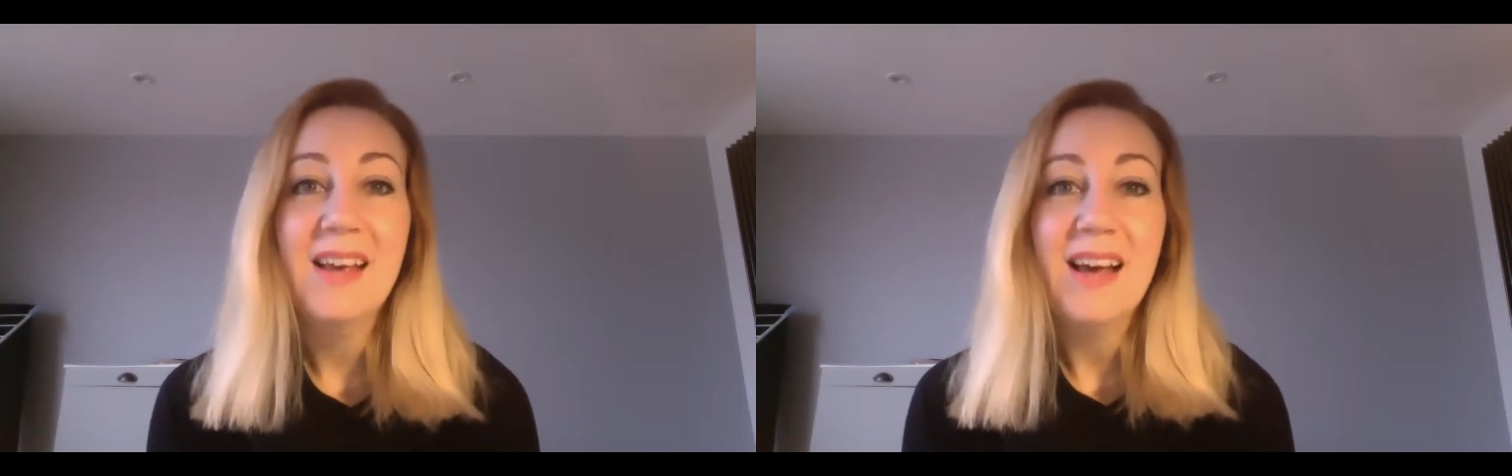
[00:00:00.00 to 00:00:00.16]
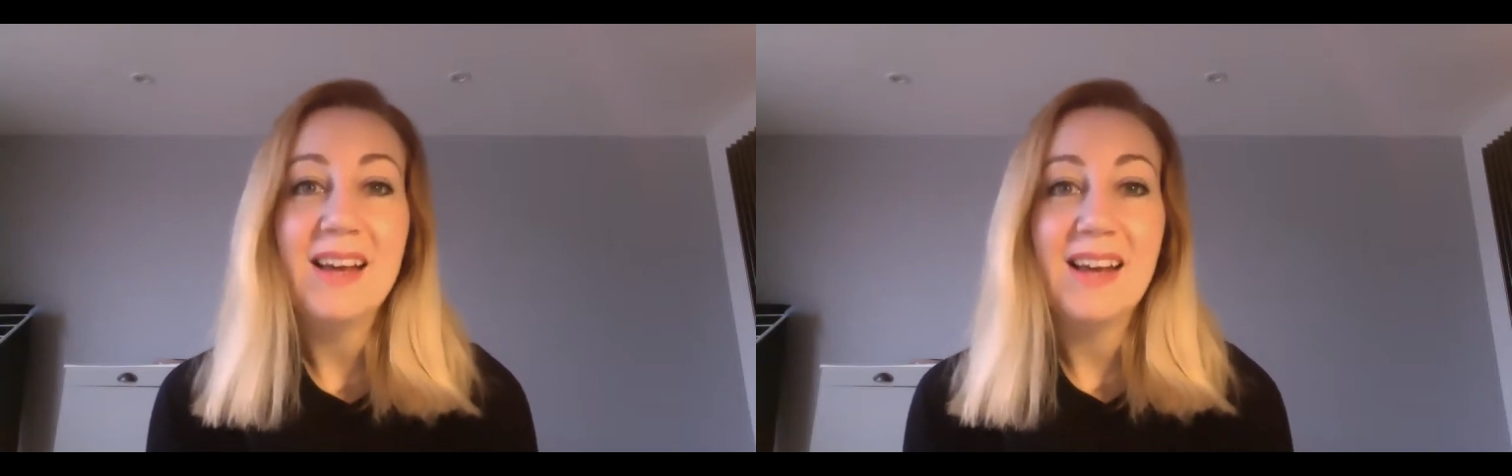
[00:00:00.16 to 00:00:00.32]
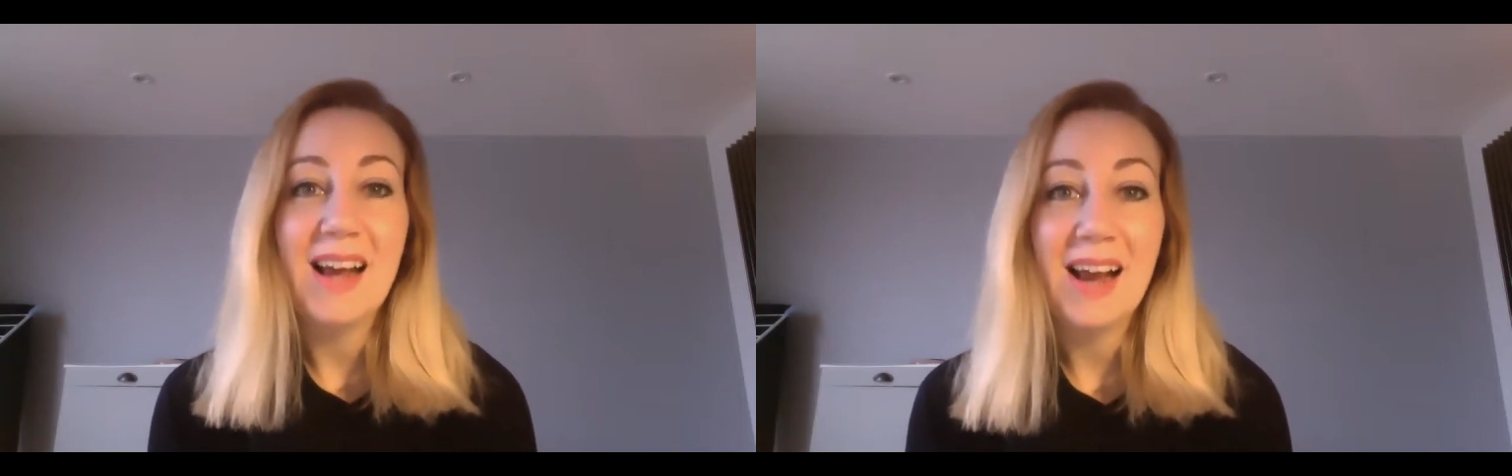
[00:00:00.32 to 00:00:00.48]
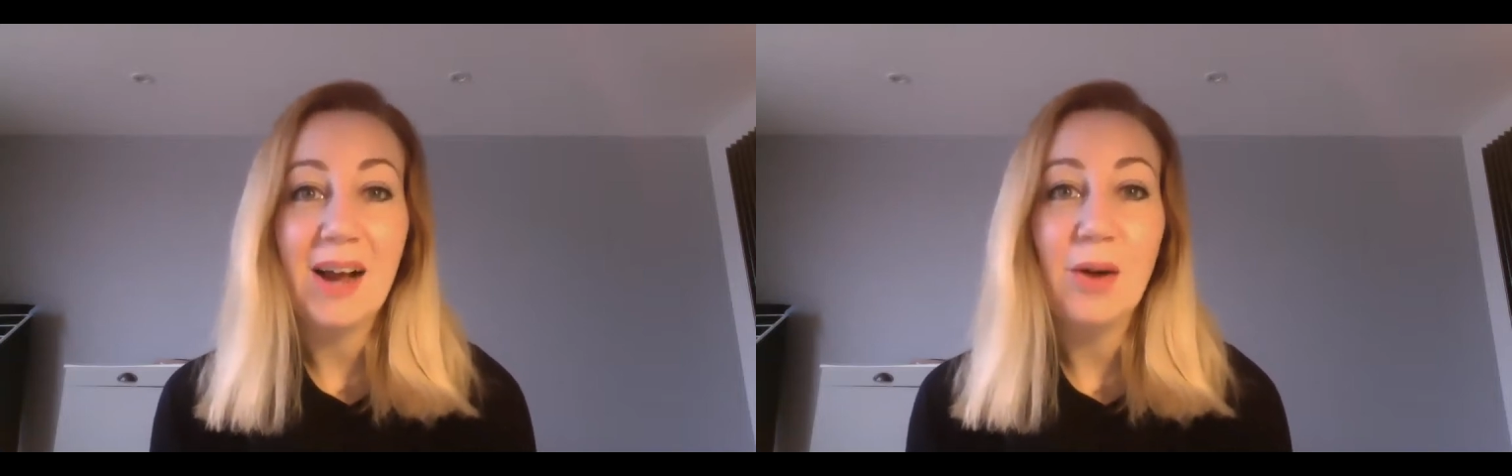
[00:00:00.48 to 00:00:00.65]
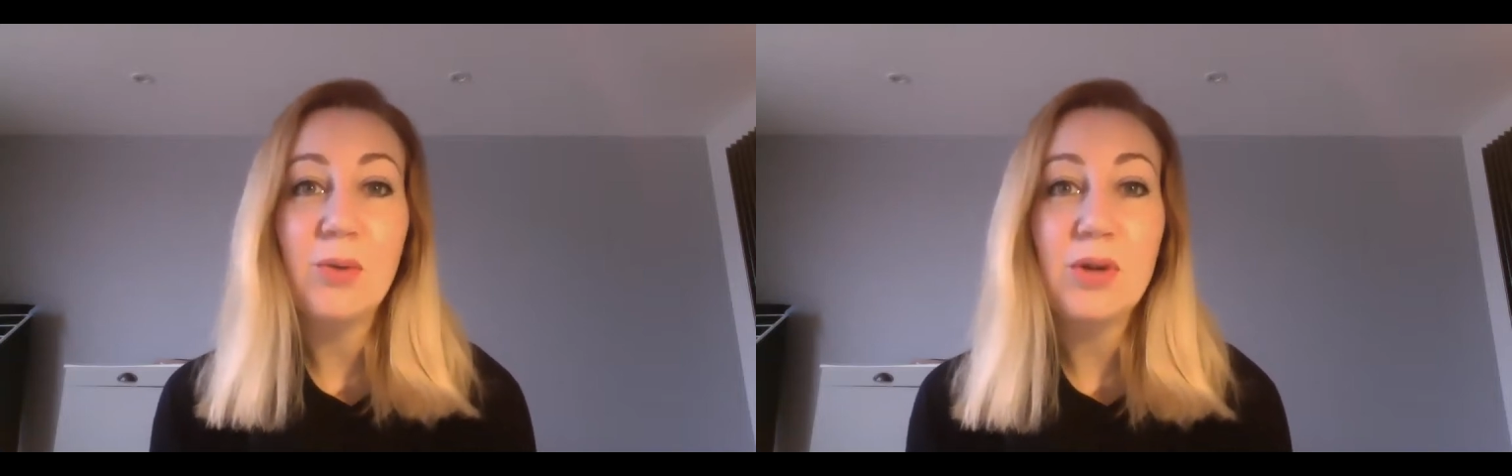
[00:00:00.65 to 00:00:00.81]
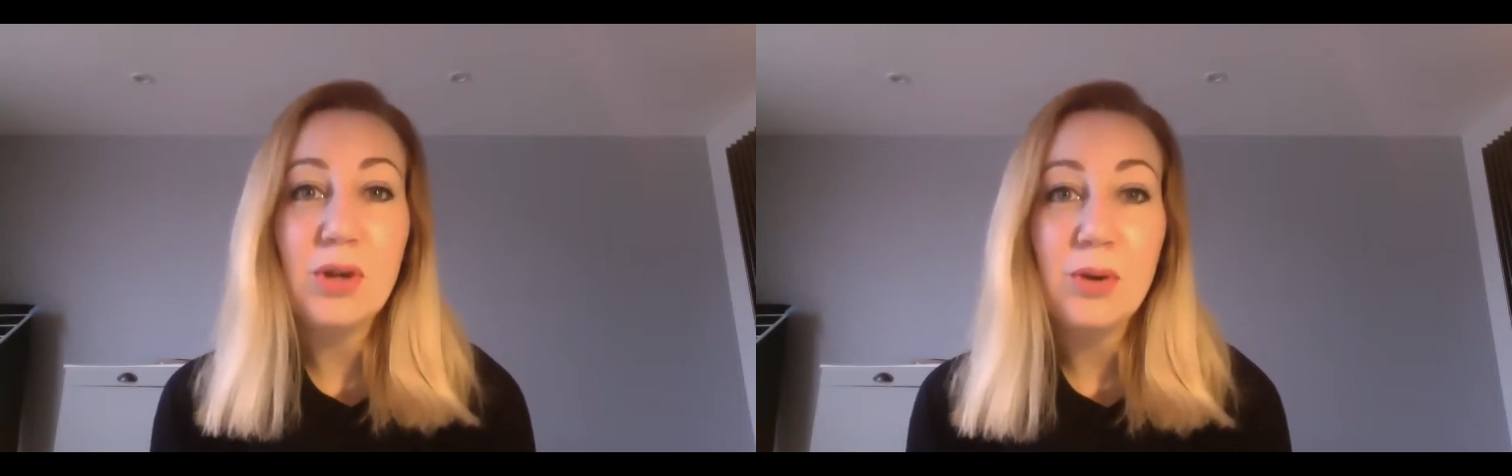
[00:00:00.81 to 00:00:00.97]
and how
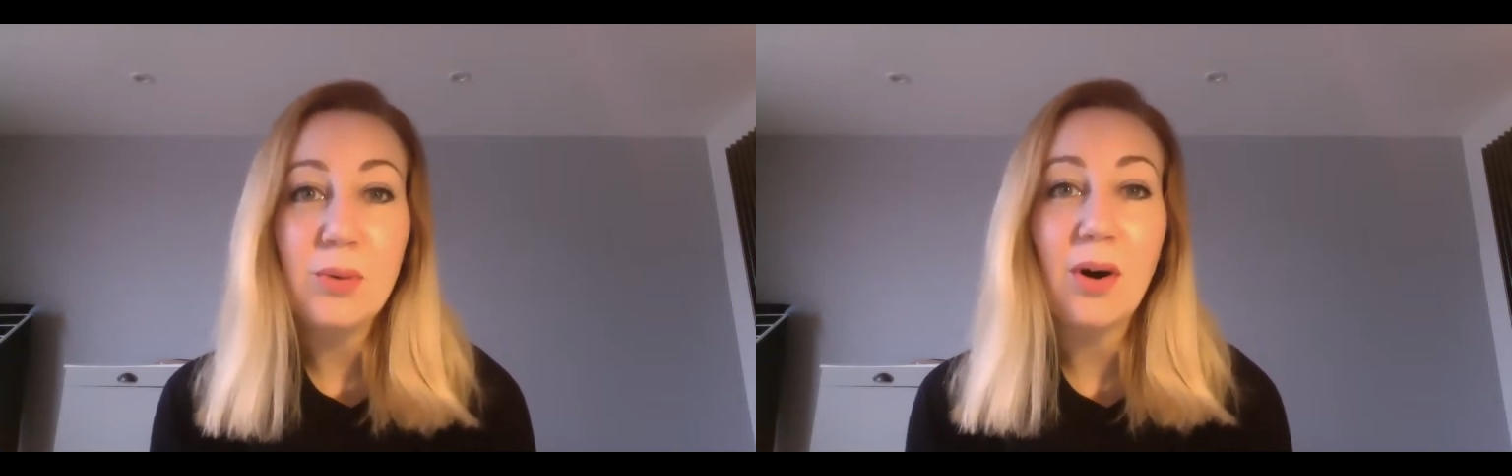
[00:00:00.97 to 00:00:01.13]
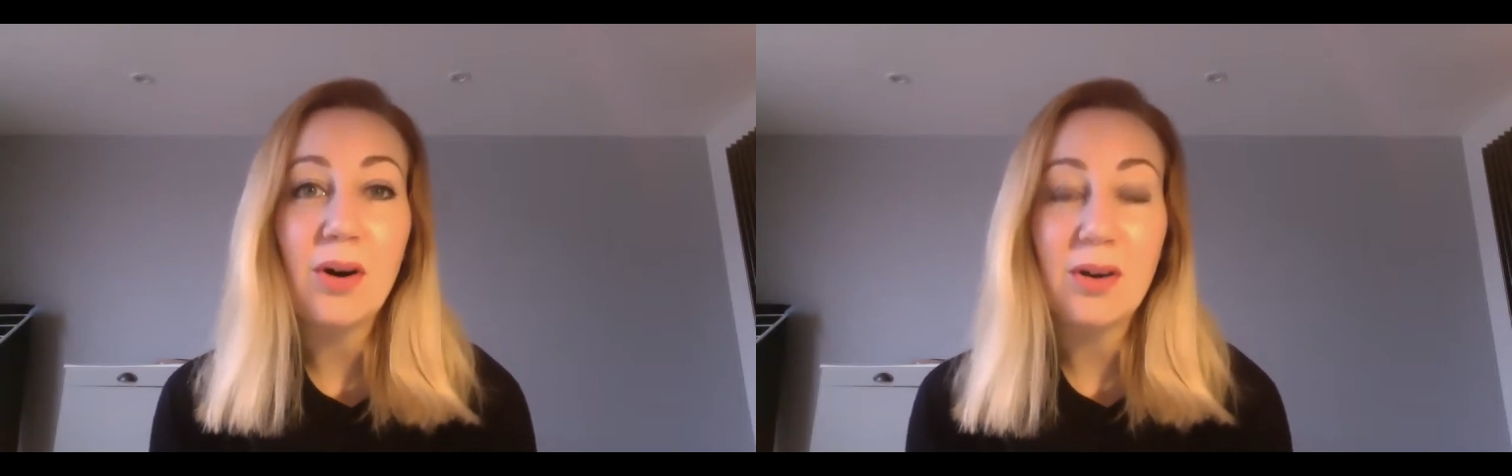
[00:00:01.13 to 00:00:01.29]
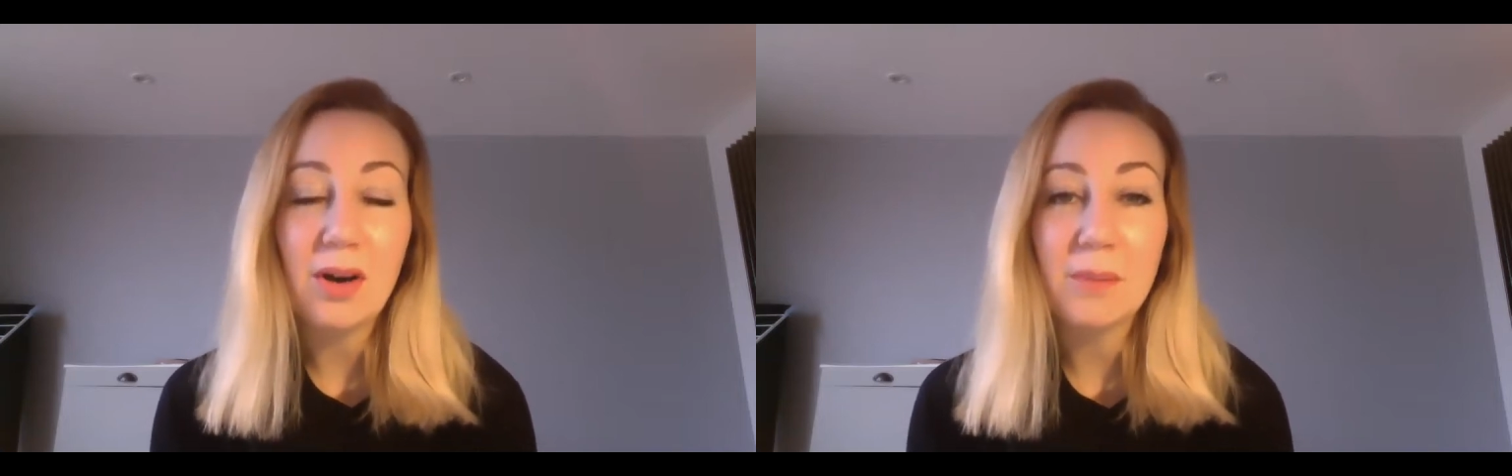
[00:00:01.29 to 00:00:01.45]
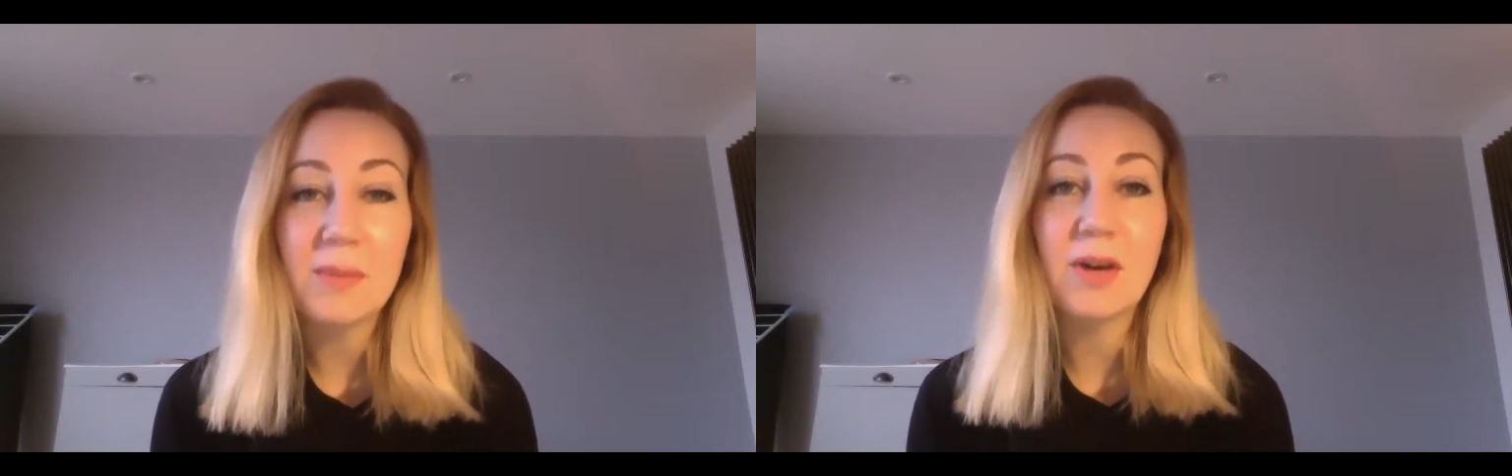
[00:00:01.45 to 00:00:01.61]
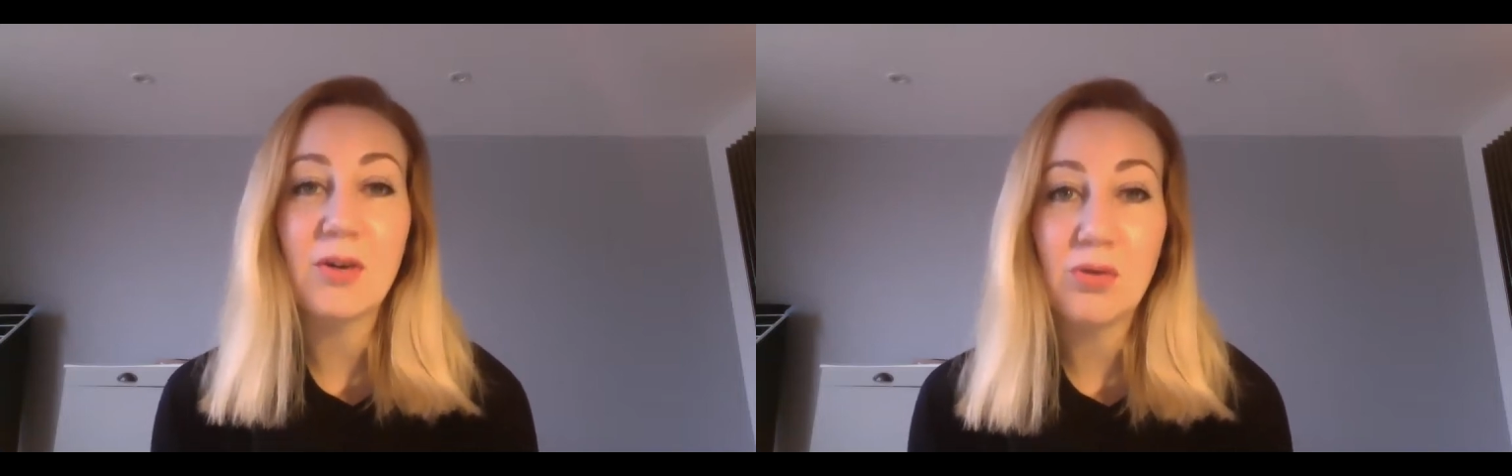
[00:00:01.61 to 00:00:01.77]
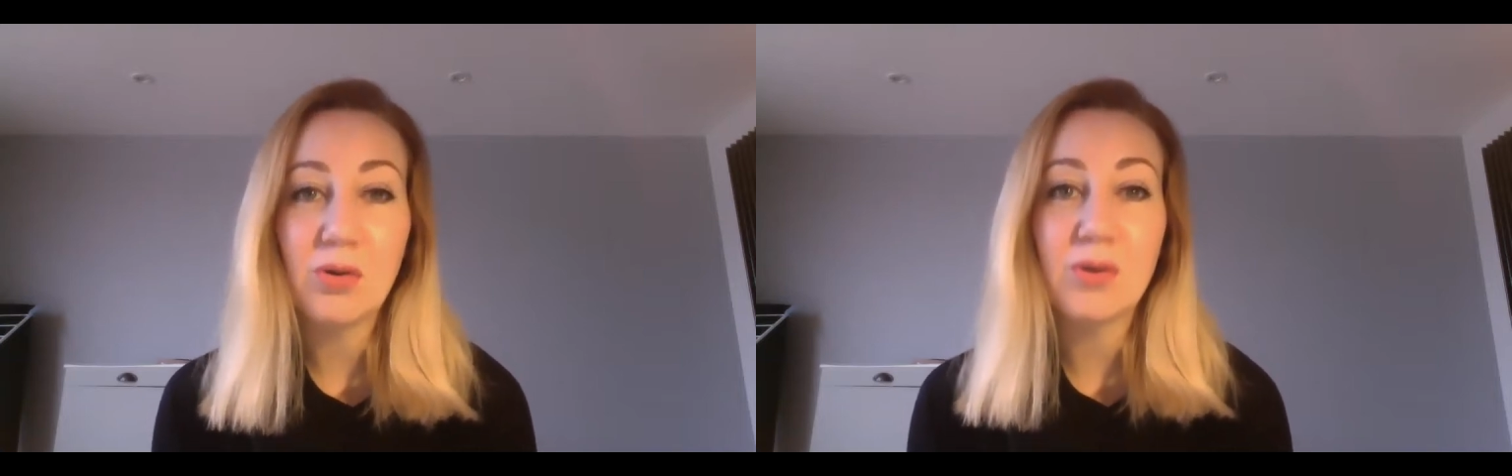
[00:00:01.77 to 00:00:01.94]
you are coming
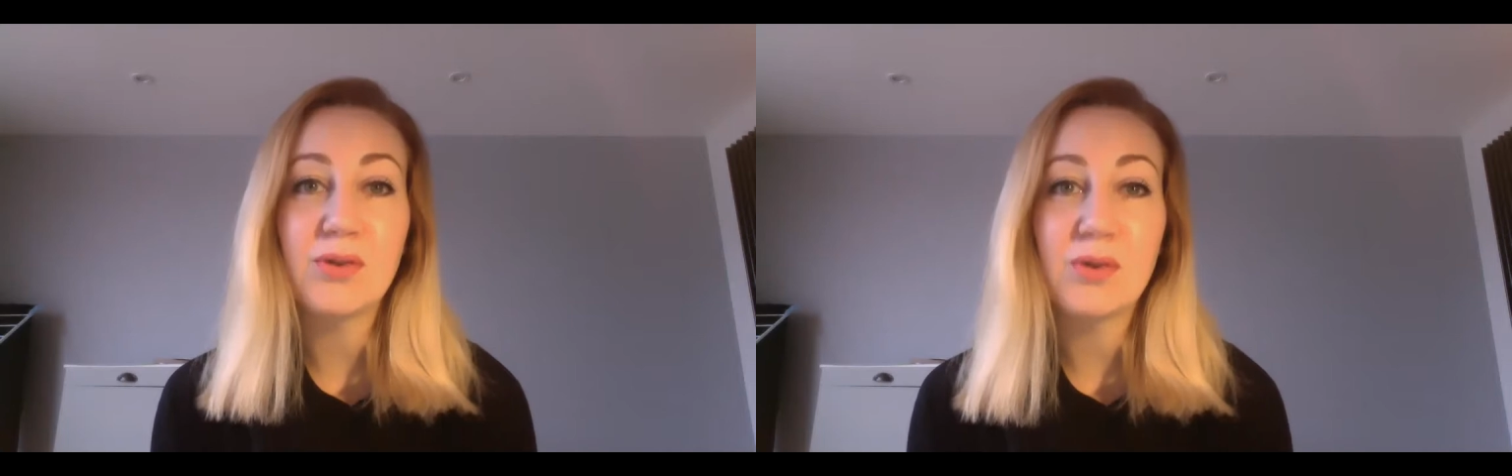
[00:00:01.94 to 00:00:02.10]
across